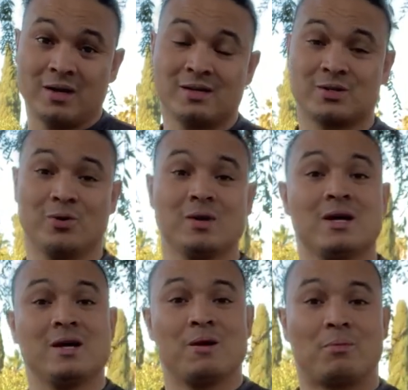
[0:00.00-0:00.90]
So
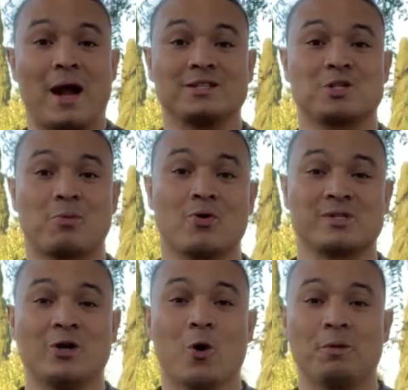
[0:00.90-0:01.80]
practice
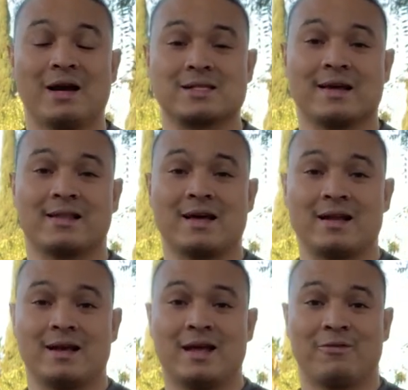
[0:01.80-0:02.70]
posing. Hope you guys like that
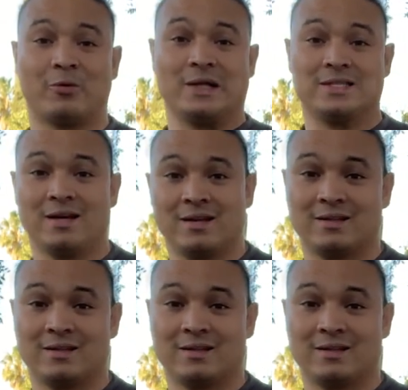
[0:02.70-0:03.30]
and have a great day.